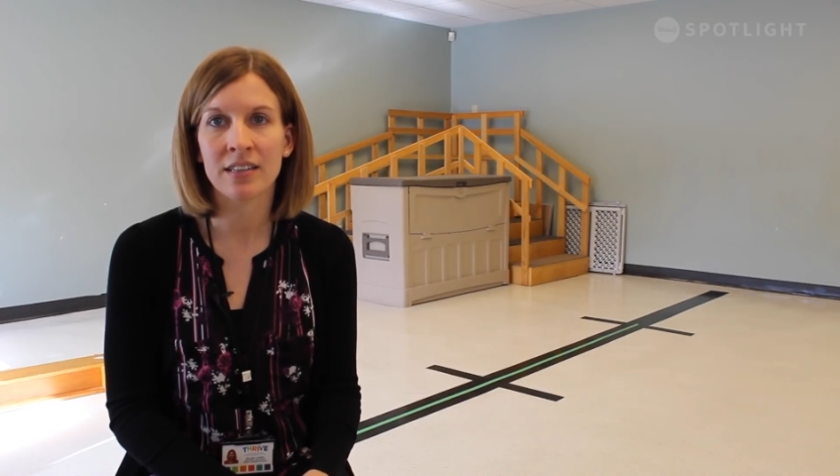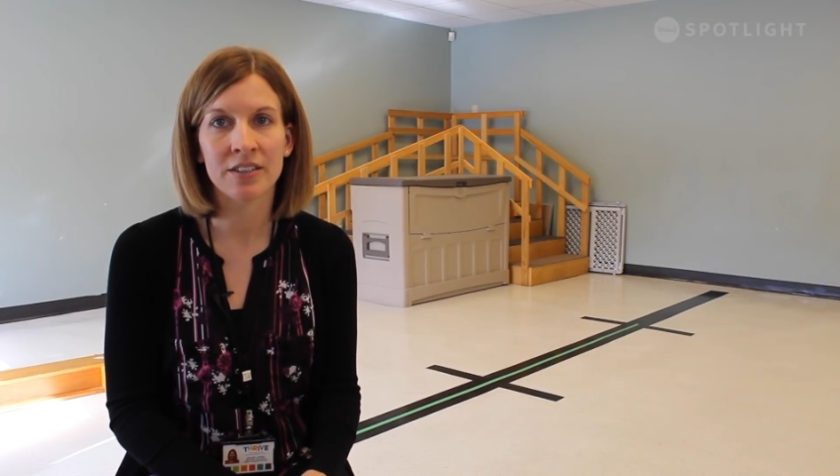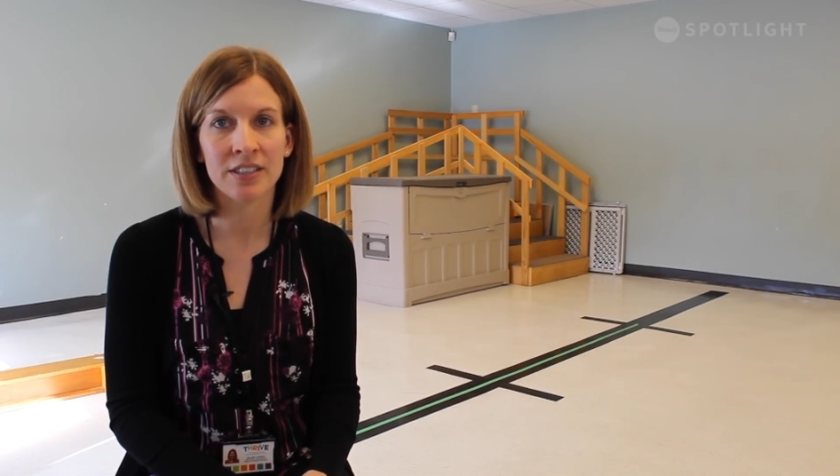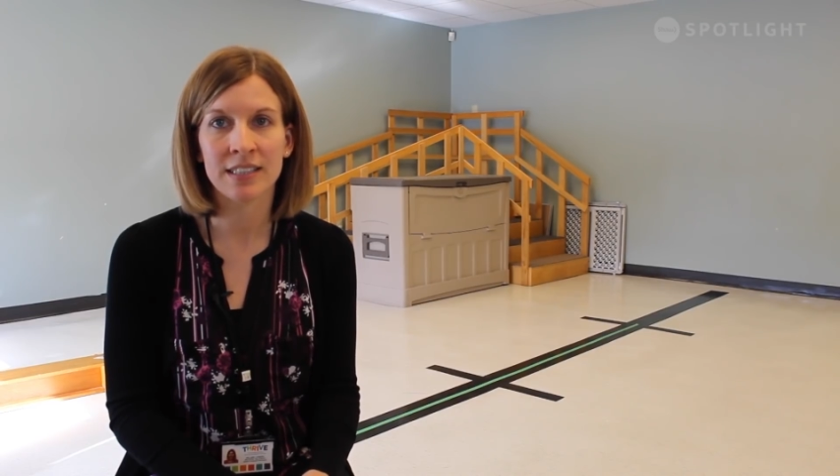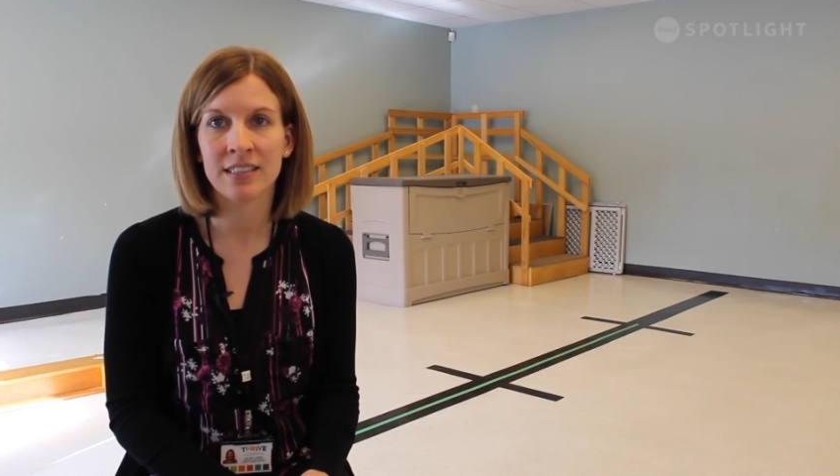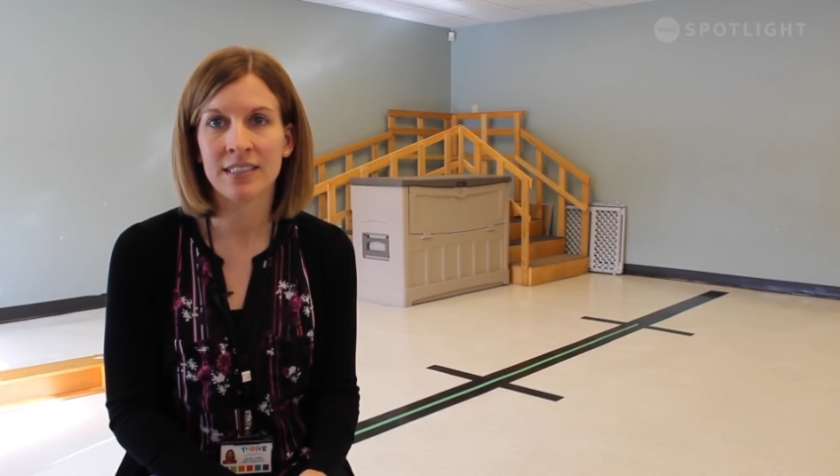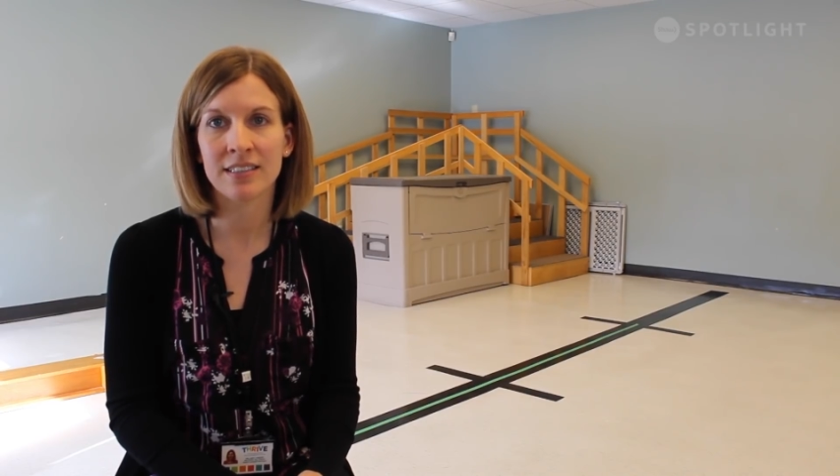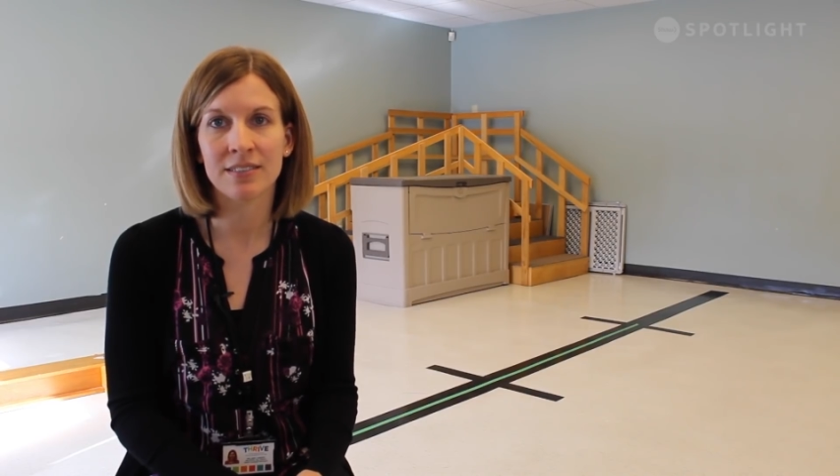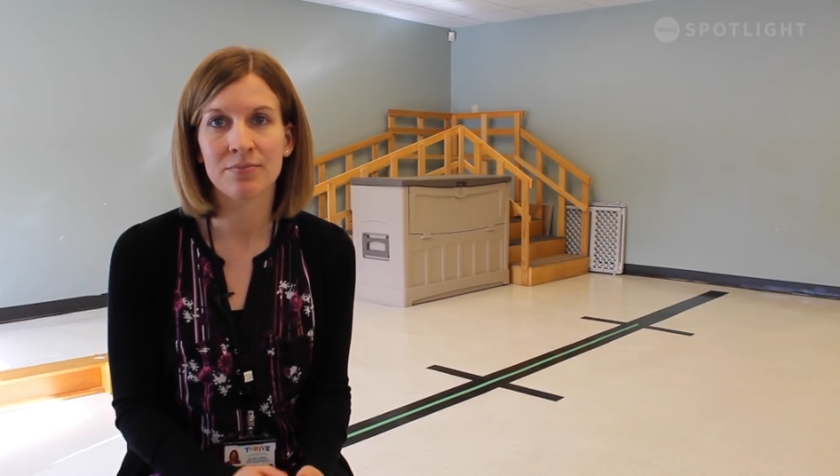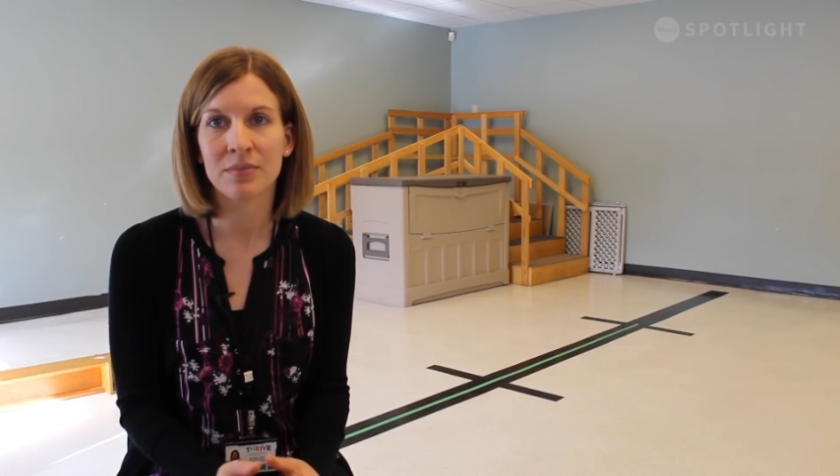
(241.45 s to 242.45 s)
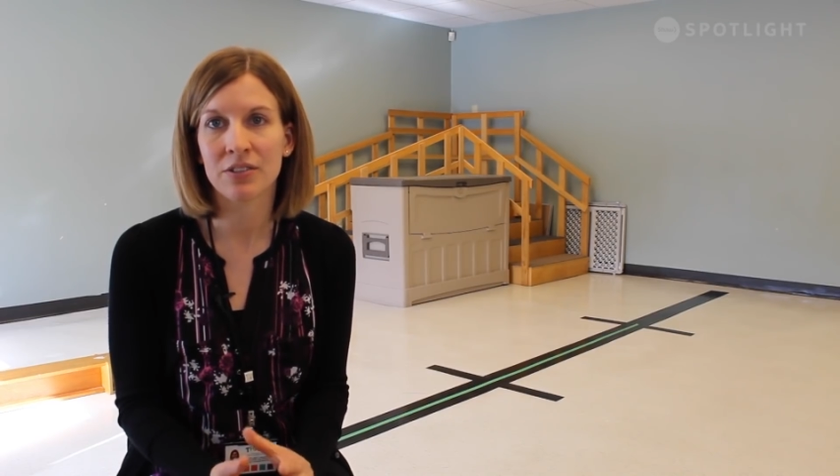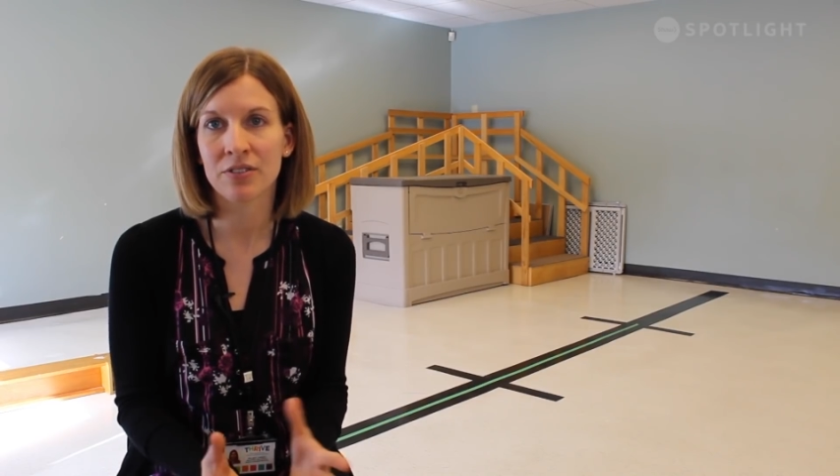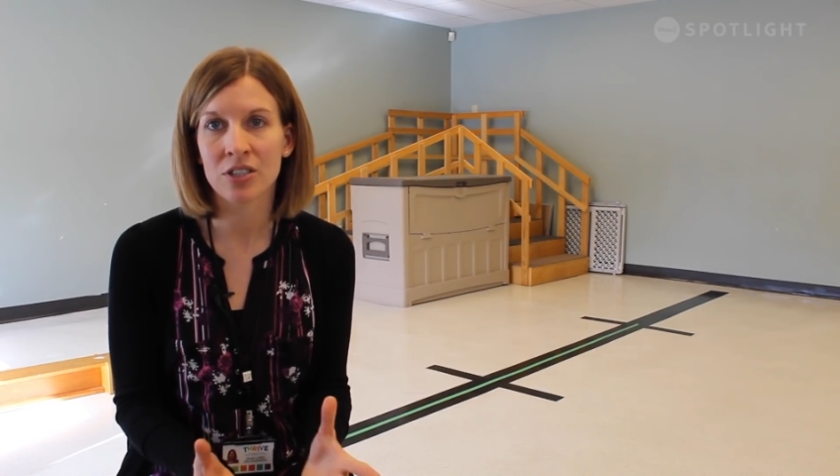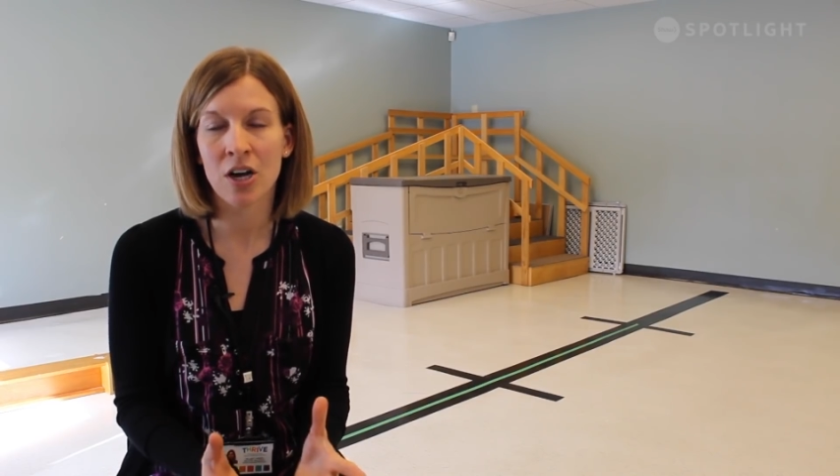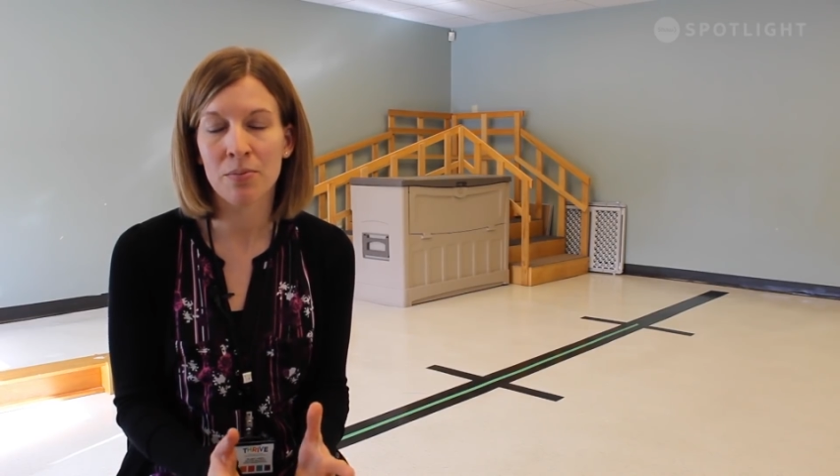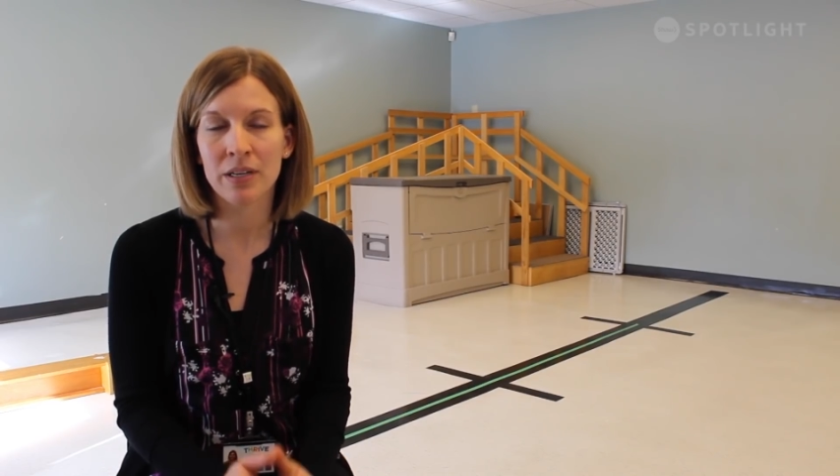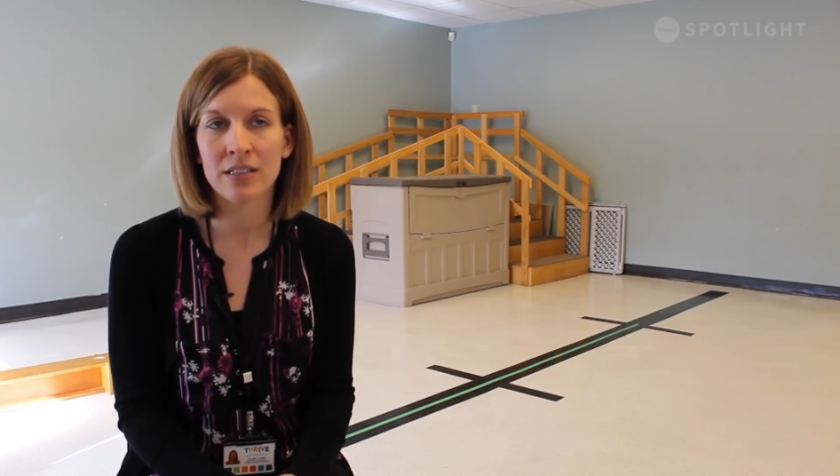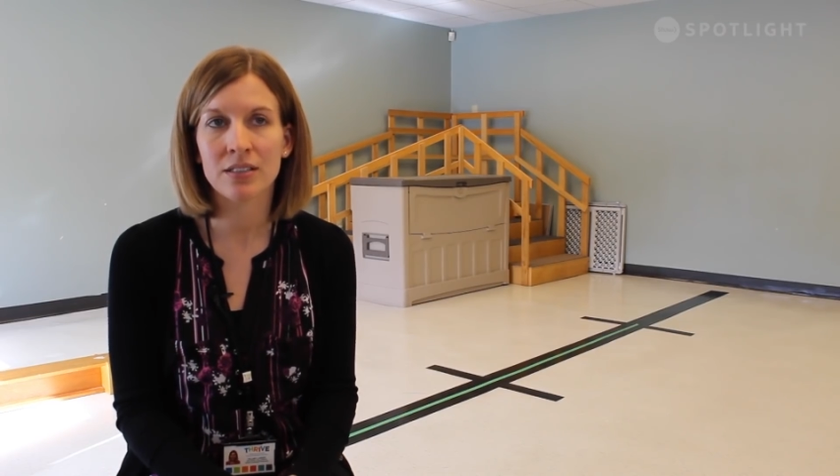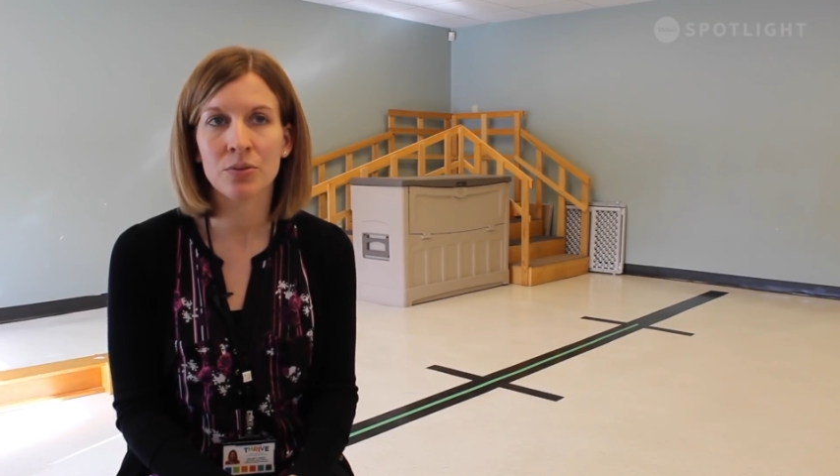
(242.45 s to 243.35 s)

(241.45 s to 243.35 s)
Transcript: literacy, different topics.